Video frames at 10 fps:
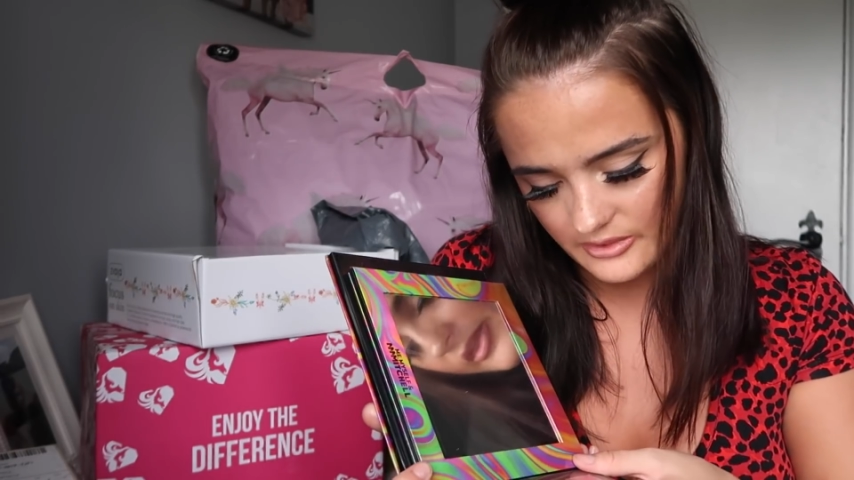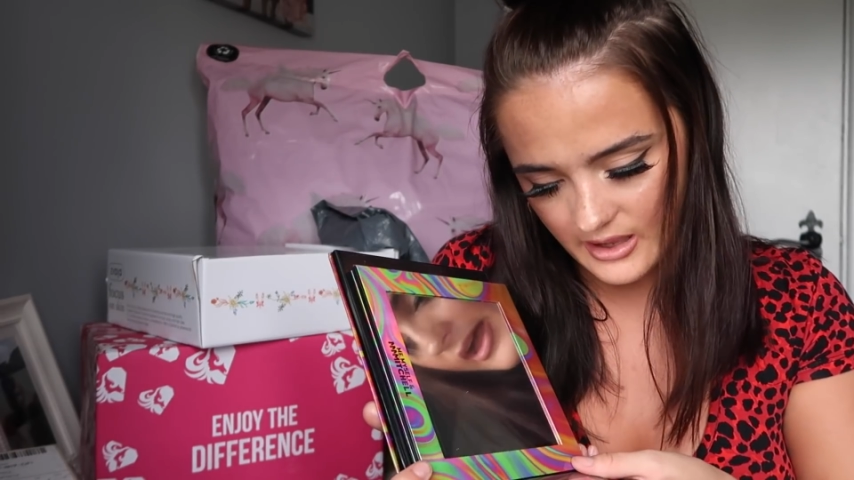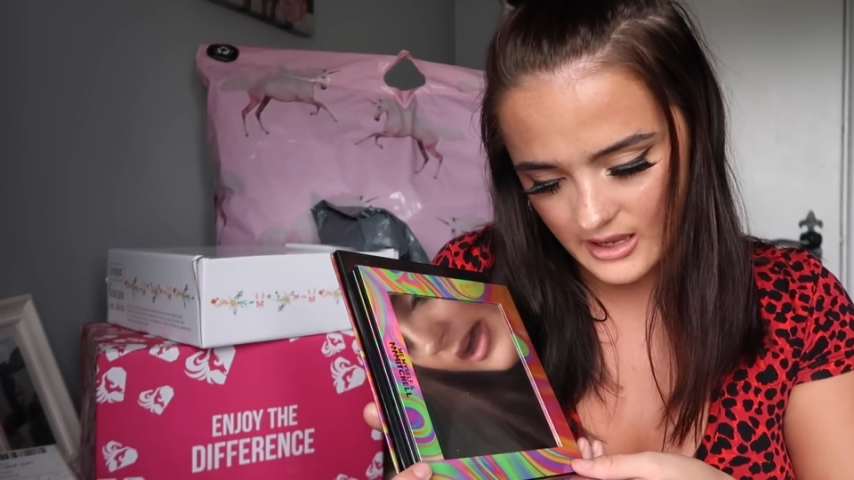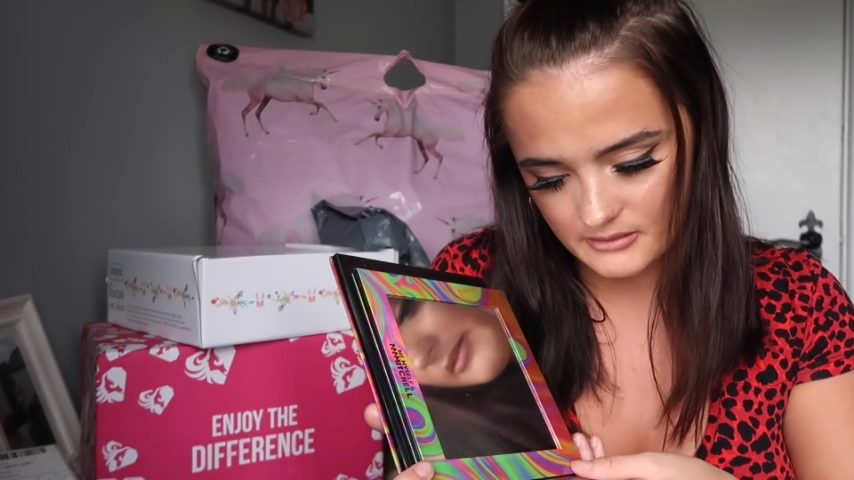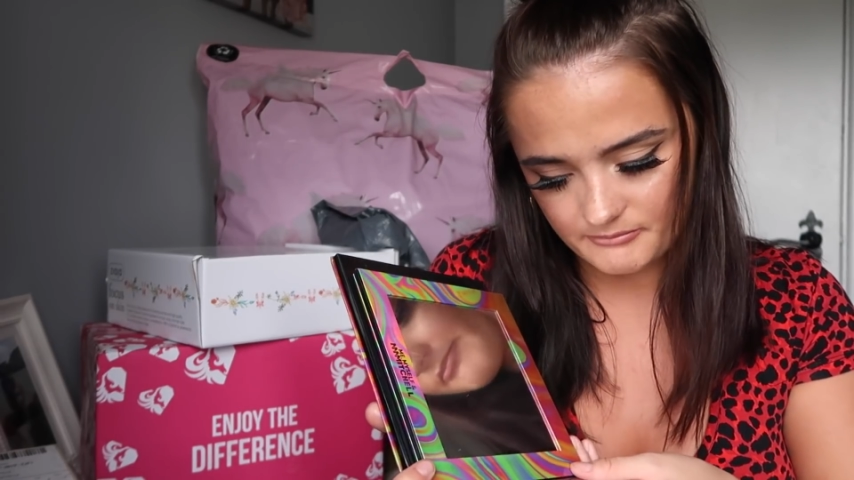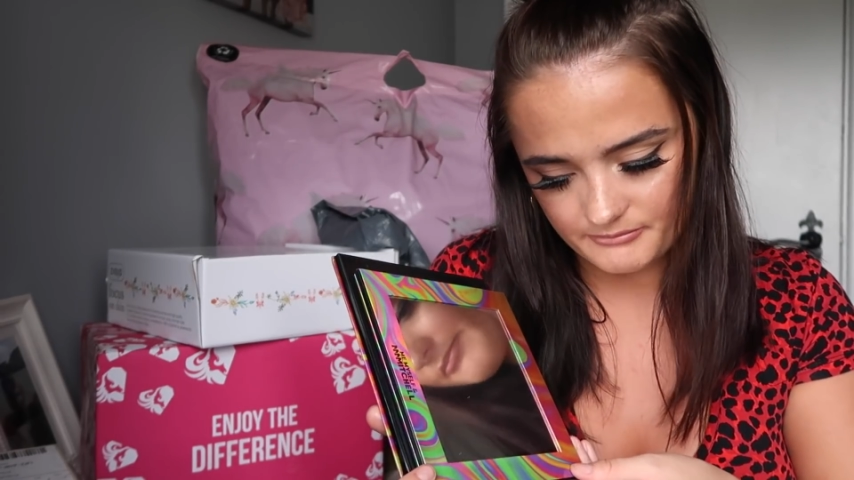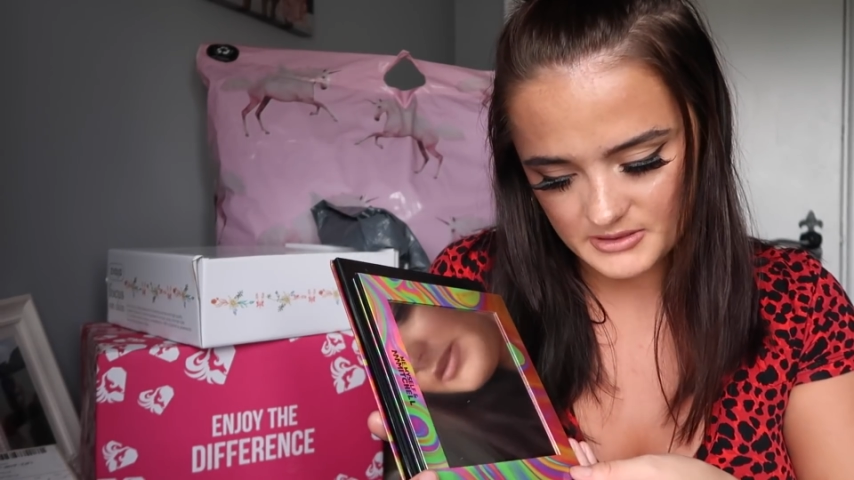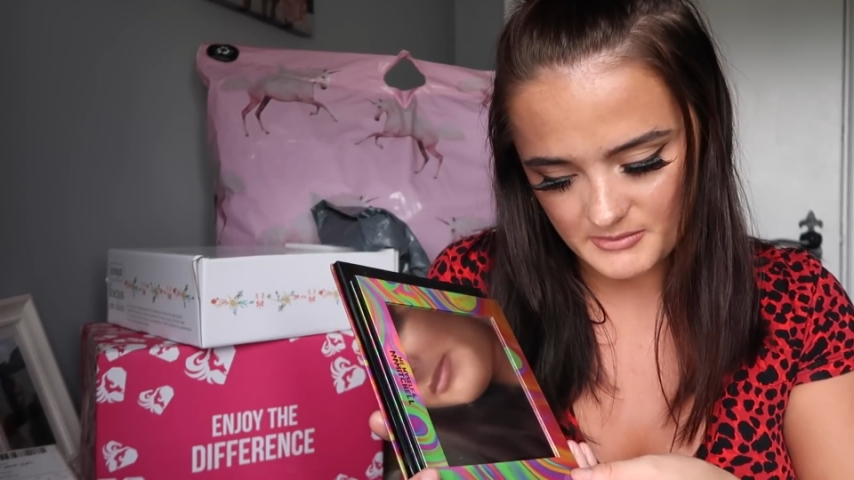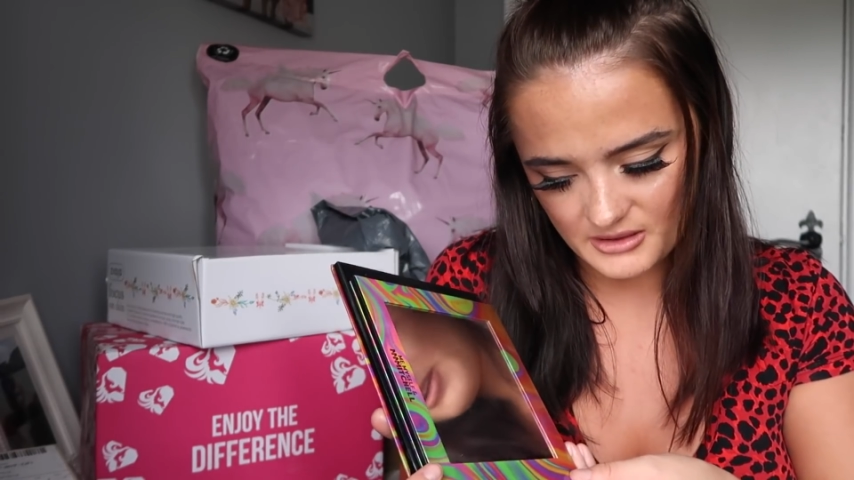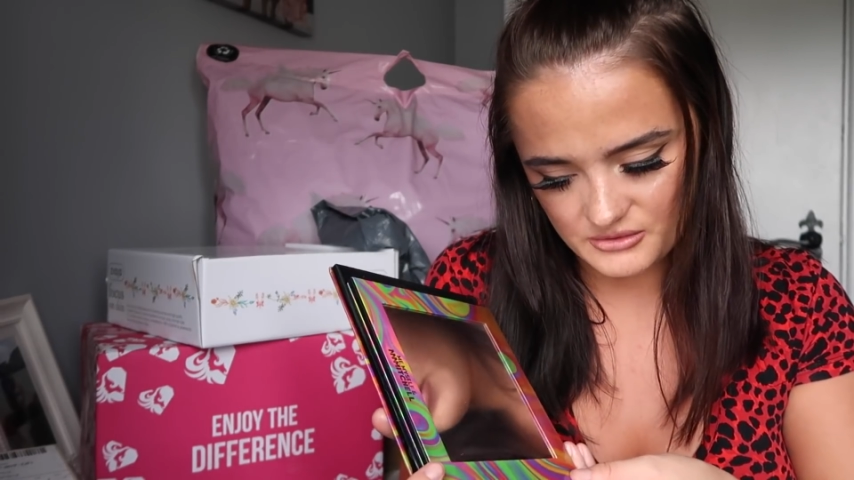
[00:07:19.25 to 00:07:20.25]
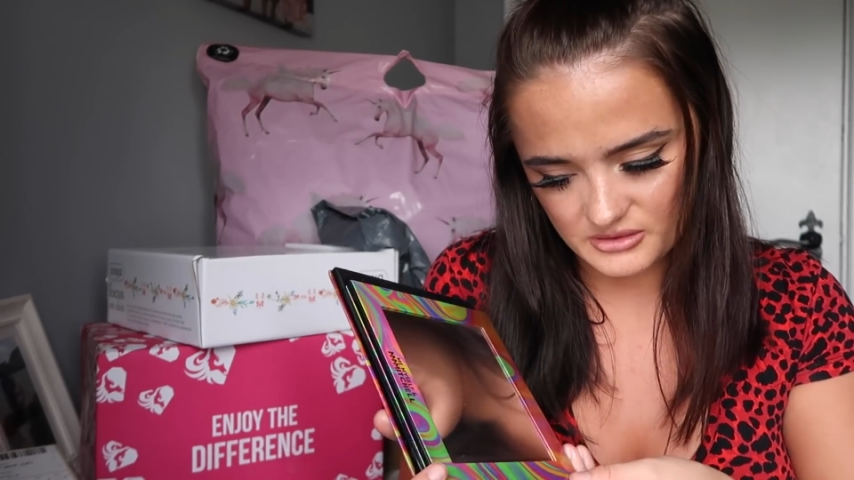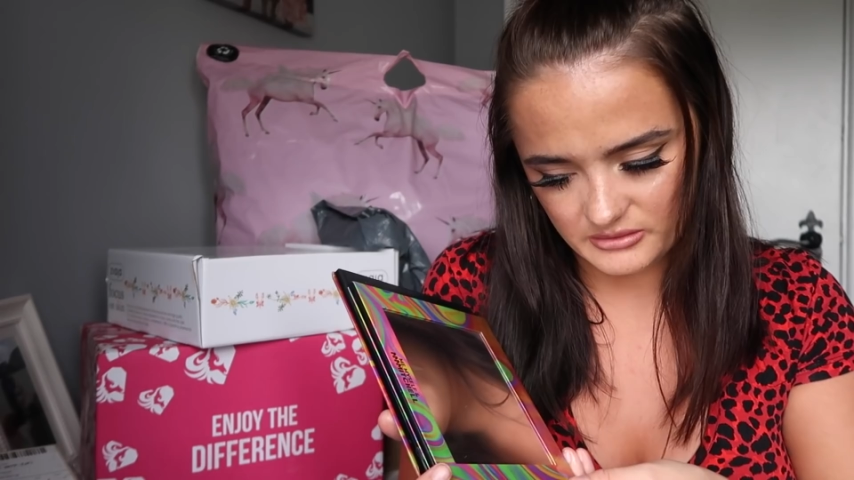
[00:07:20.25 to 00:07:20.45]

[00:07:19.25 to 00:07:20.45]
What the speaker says: that smashed.